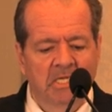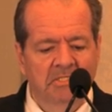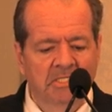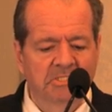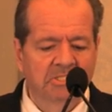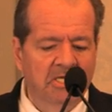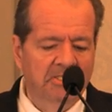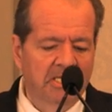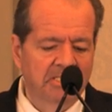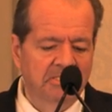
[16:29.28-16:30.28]
This
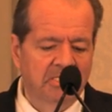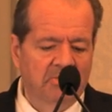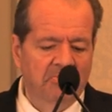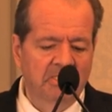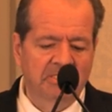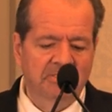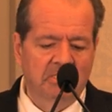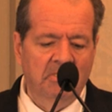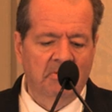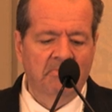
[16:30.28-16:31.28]
child has an
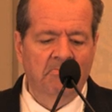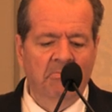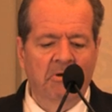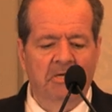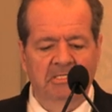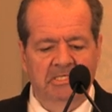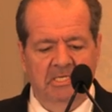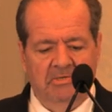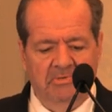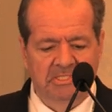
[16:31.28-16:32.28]
markedly
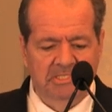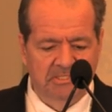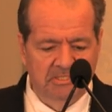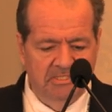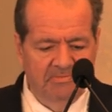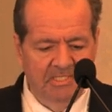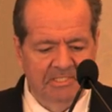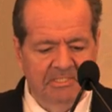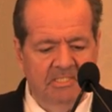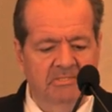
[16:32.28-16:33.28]
increased sensitivity to
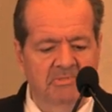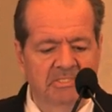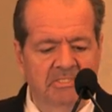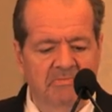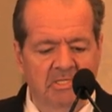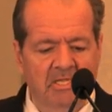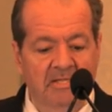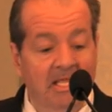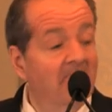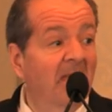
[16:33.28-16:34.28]
sensory
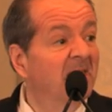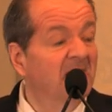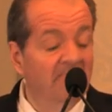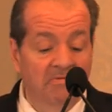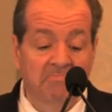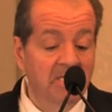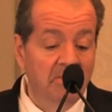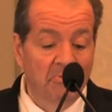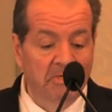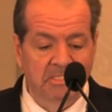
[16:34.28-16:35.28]
stimuli. That might even
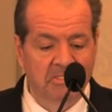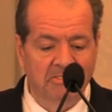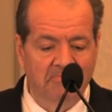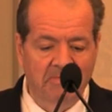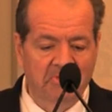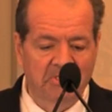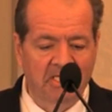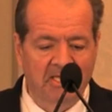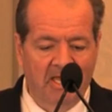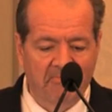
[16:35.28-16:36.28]
be what, some people
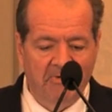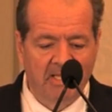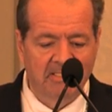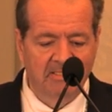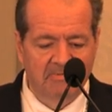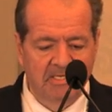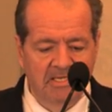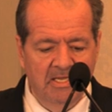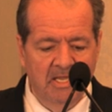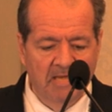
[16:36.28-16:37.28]
think
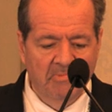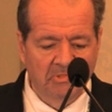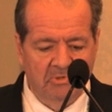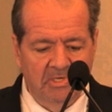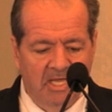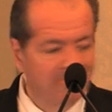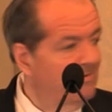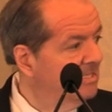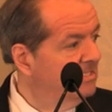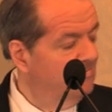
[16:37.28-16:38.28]
hyperactivity and motoric
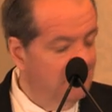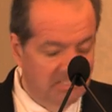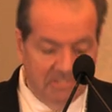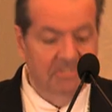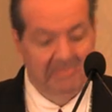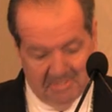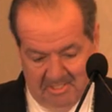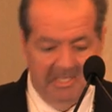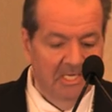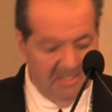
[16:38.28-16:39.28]
hyperactivity is due
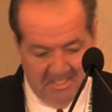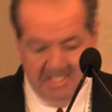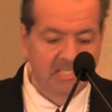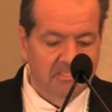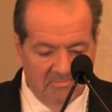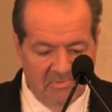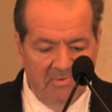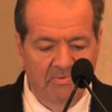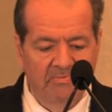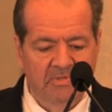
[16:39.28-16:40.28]
to the need to
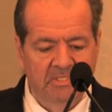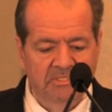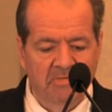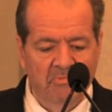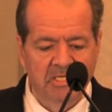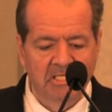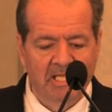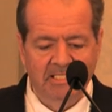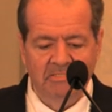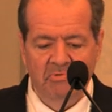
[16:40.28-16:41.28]
move. The same way you
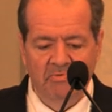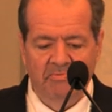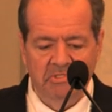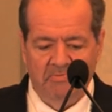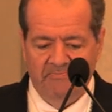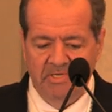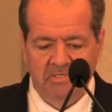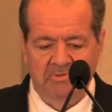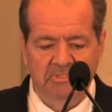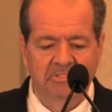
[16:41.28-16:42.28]
like to move when your feet
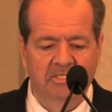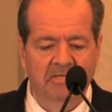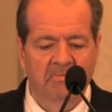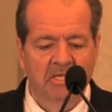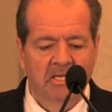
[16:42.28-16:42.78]
go to sleep.